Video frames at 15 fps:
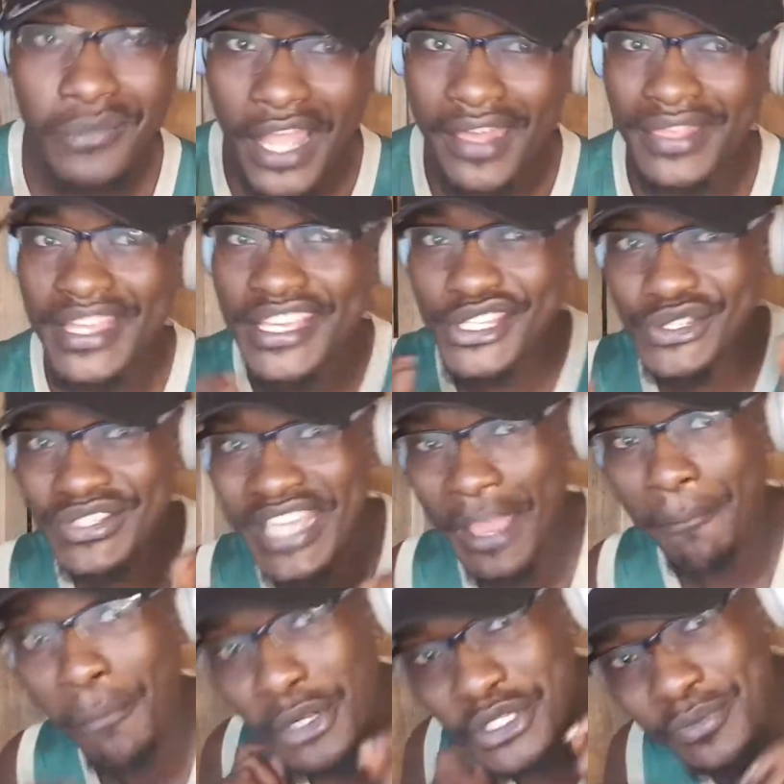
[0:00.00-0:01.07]
I think he should
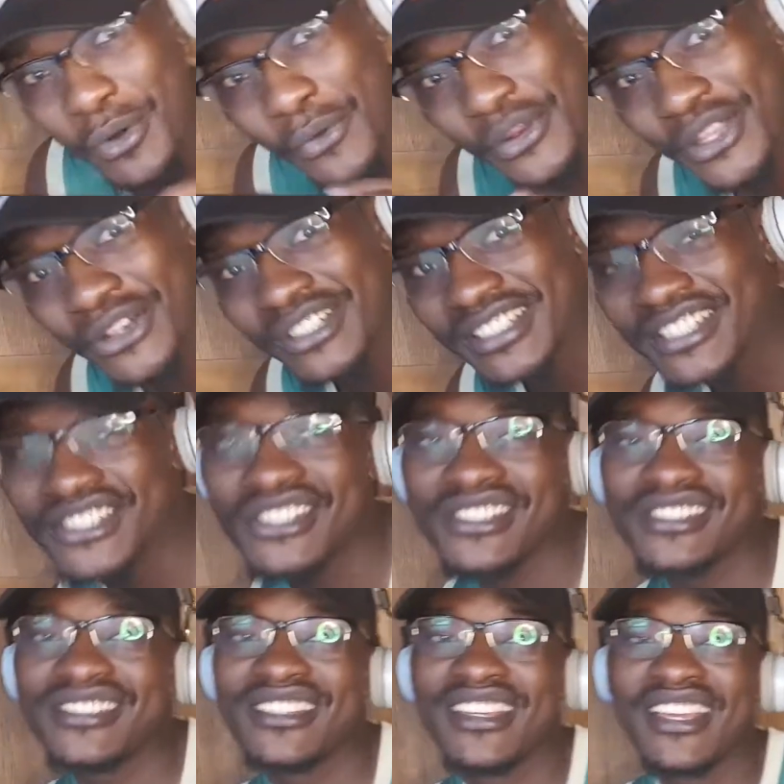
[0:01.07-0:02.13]
get much more
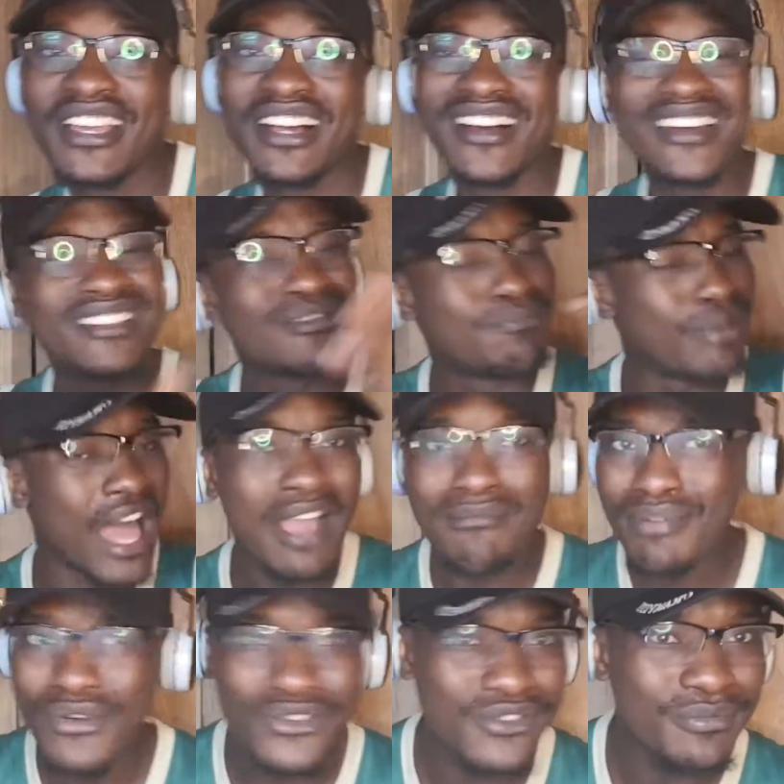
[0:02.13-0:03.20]
recognition. It's Black
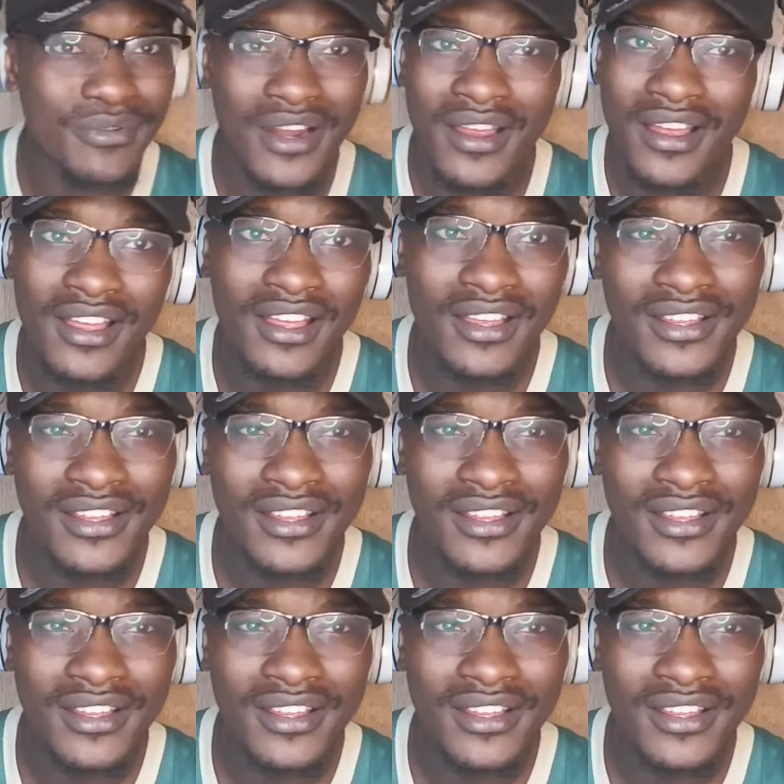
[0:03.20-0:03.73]
Bones, bruh.